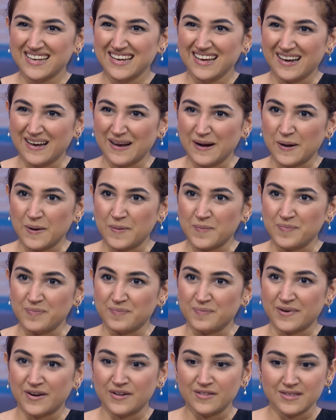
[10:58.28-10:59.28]

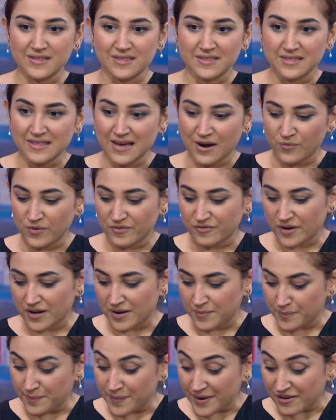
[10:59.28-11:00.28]
But other than that, we've got
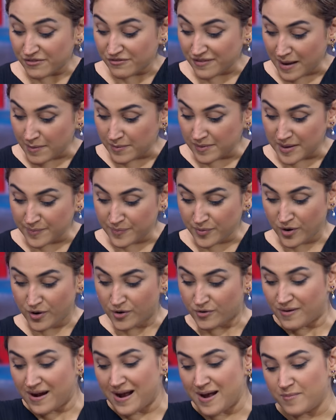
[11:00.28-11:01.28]
a big family
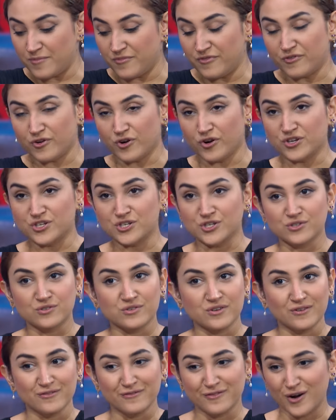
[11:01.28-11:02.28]
program for
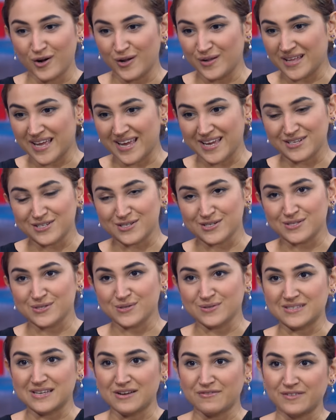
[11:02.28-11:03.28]
children of all ages,
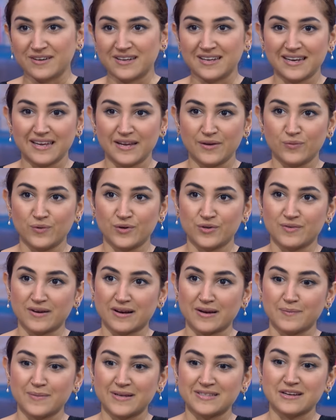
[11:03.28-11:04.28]
so definitely would
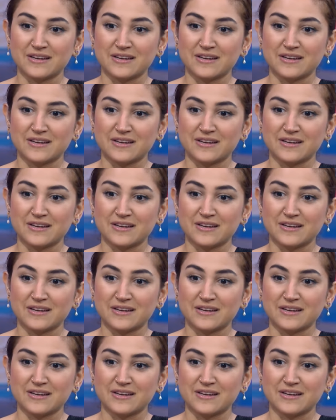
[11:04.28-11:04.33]
recommend